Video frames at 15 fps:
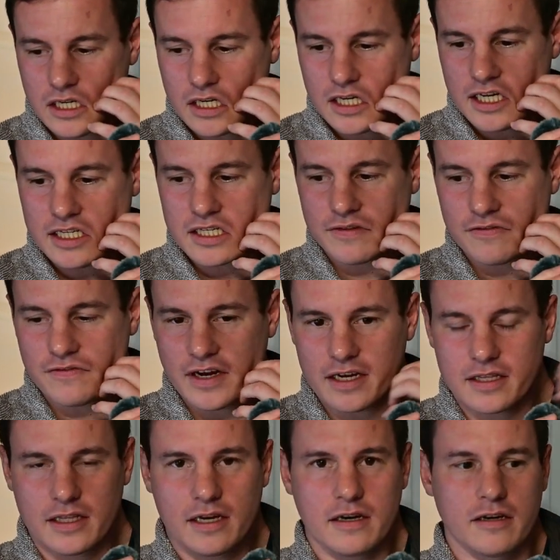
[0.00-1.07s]
the
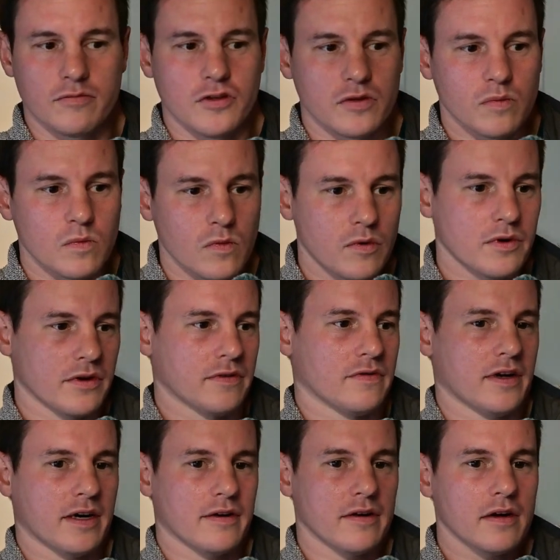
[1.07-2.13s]
fact that I'm just walking
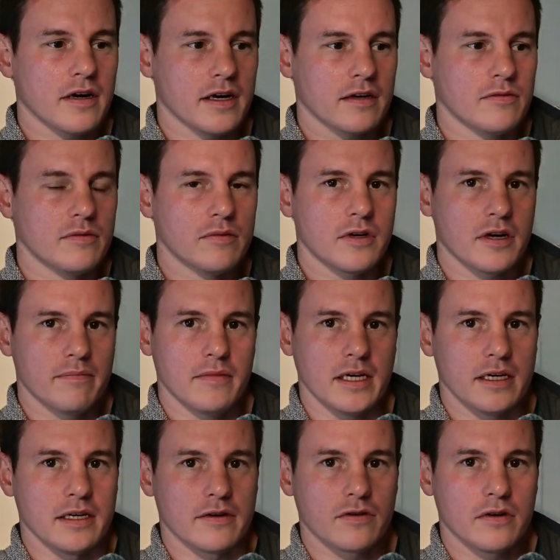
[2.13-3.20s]
around like, oh, look at
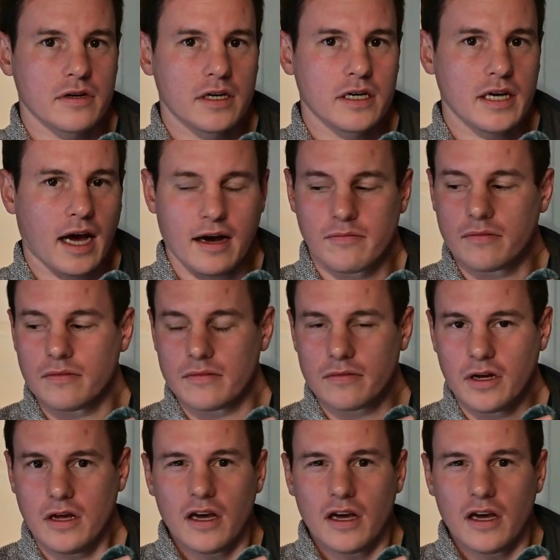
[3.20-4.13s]
me, I've got a camera.